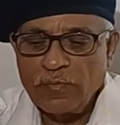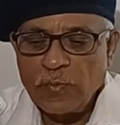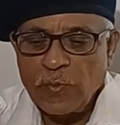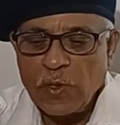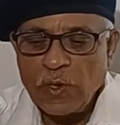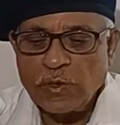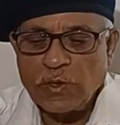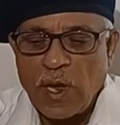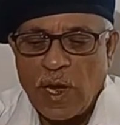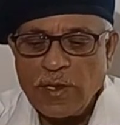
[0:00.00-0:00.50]

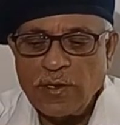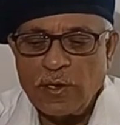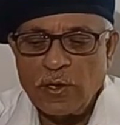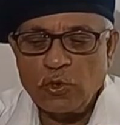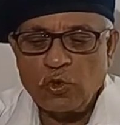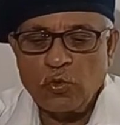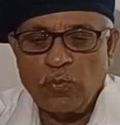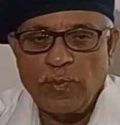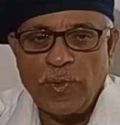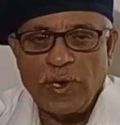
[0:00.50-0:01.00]
is either
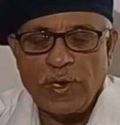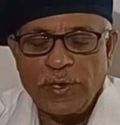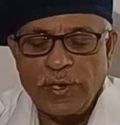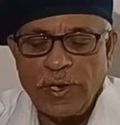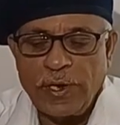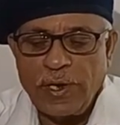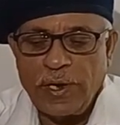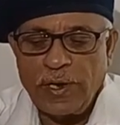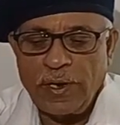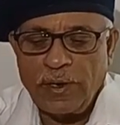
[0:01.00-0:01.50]
to
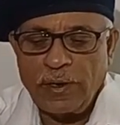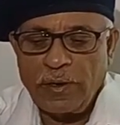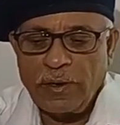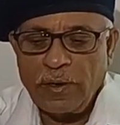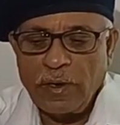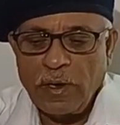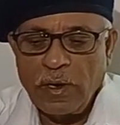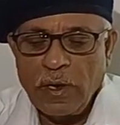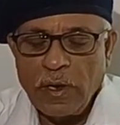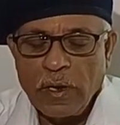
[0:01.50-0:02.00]
maintain